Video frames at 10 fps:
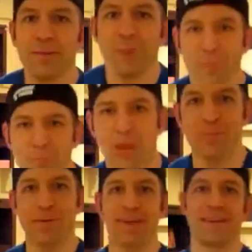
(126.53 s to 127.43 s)
Pumped
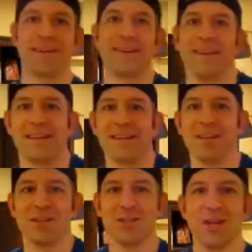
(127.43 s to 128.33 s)
up.
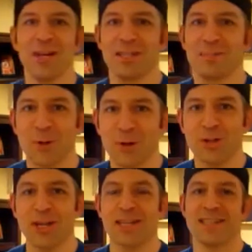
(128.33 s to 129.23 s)
Chest, bulk
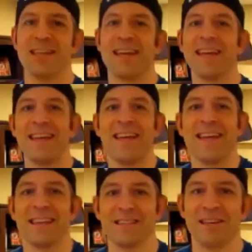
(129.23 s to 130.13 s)
chest.
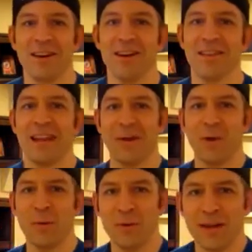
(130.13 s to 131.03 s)
Scenario that I
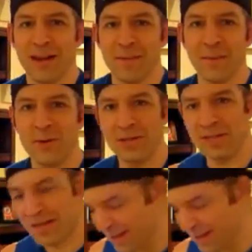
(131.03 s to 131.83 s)
want to work on the most.